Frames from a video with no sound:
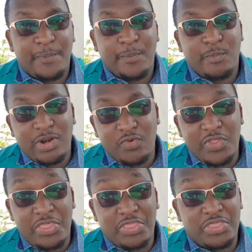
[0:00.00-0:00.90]
one of the
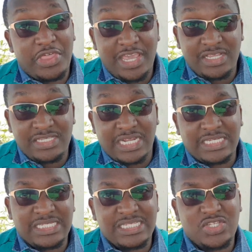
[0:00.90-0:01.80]
things that,
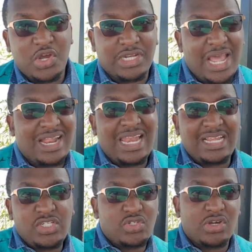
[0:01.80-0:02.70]
so I'd like
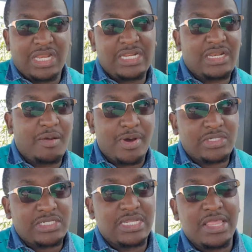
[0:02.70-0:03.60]
to talk a little
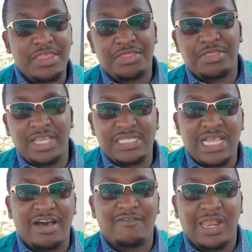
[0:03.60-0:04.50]
about the things
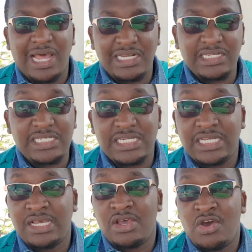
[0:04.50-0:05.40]
I've learned
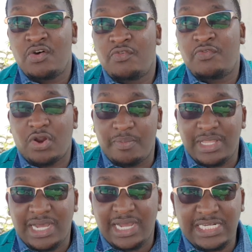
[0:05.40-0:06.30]
from
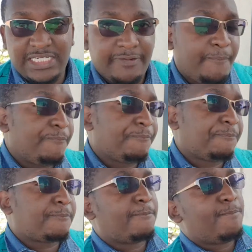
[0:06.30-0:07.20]
that.
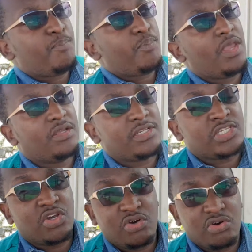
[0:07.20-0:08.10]

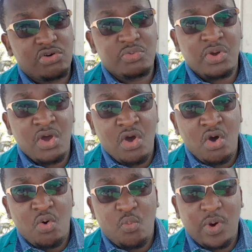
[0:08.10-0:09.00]
So
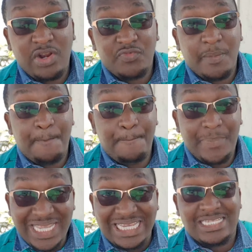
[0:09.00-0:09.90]
one of the
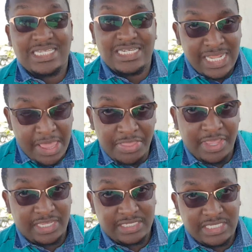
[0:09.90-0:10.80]
biggest
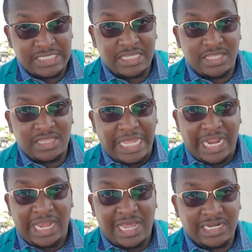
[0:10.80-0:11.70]
things that I
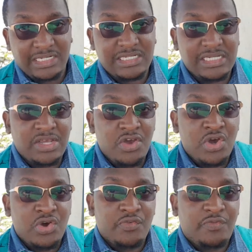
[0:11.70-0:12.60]
learned
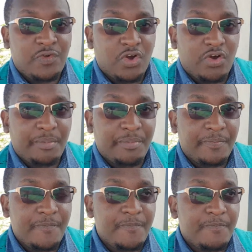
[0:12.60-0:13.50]

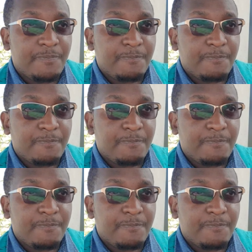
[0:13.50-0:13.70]
from